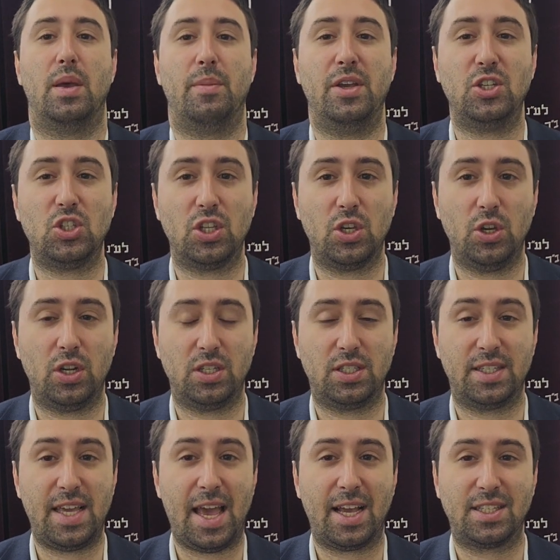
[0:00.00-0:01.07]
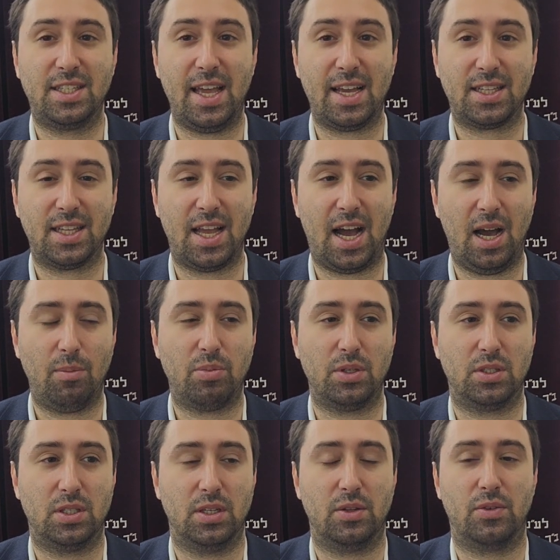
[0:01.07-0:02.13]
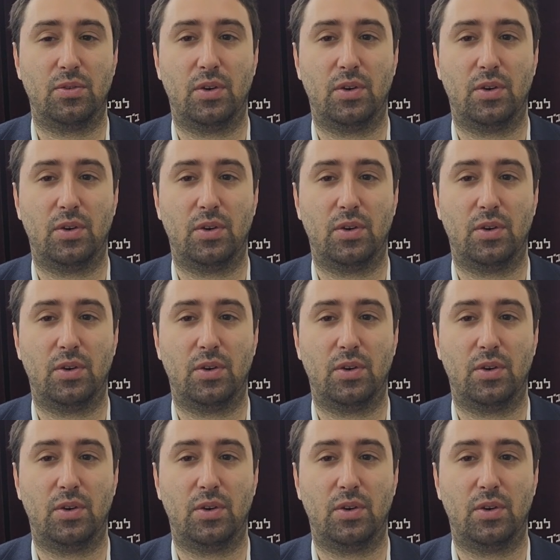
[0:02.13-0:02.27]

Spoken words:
Mishnah Yud is the exactly opposite,